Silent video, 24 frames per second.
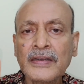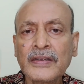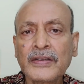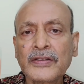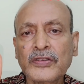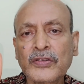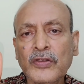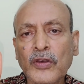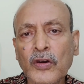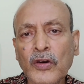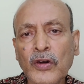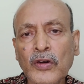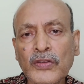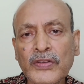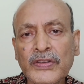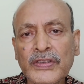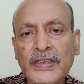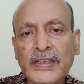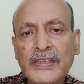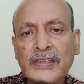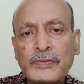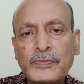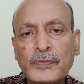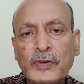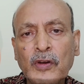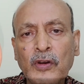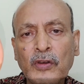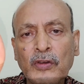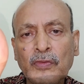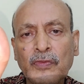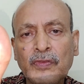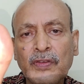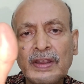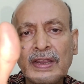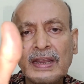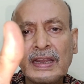So these four
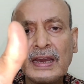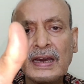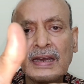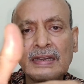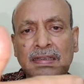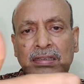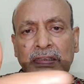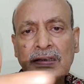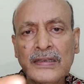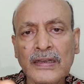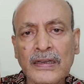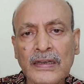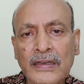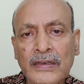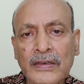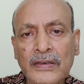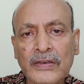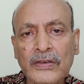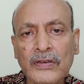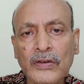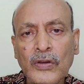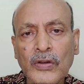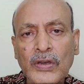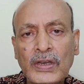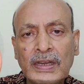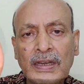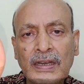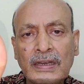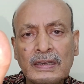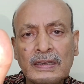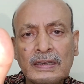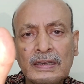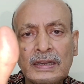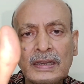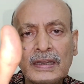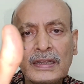fingers rotate
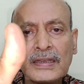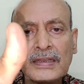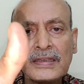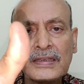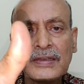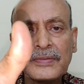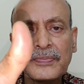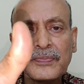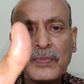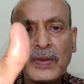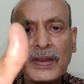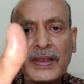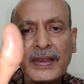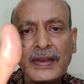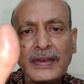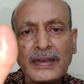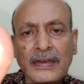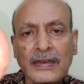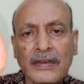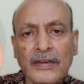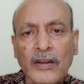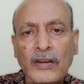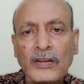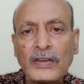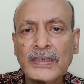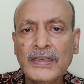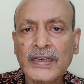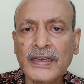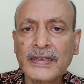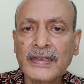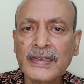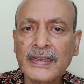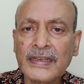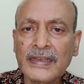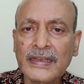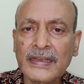in the plane
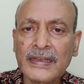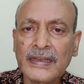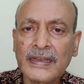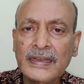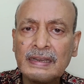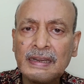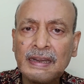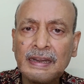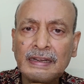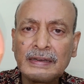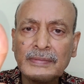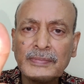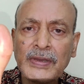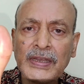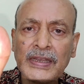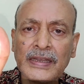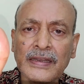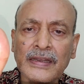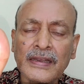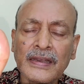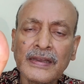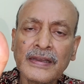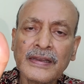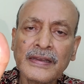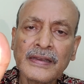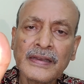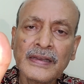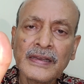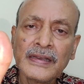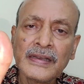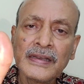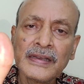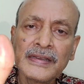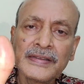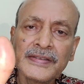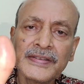containing A and B.
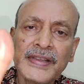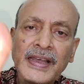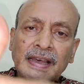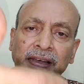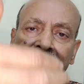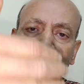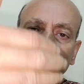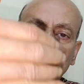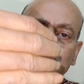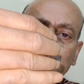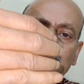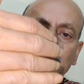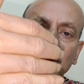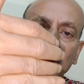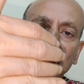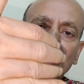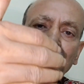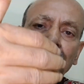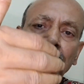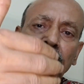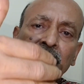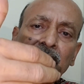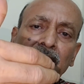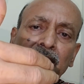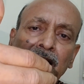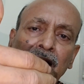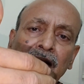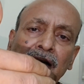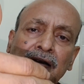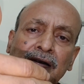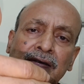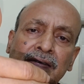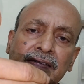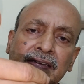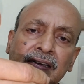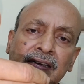Then
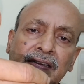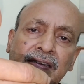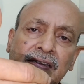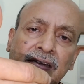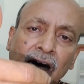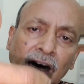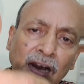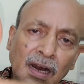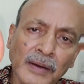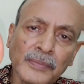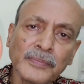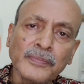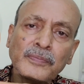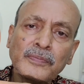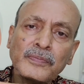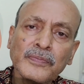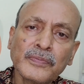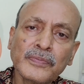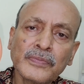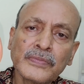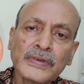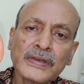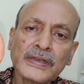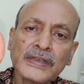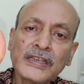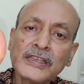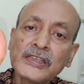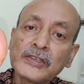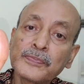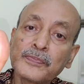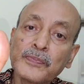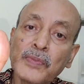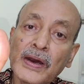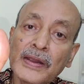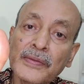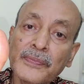the thumb is
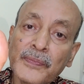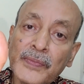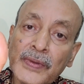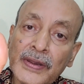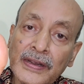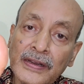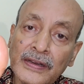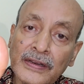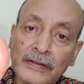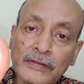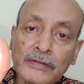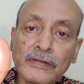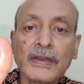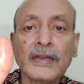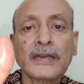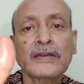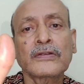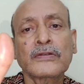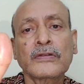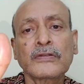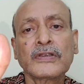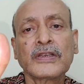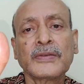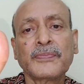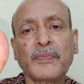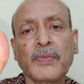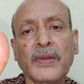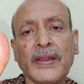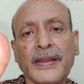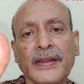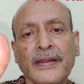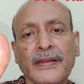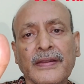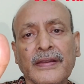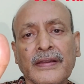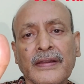perpendicular to the plane.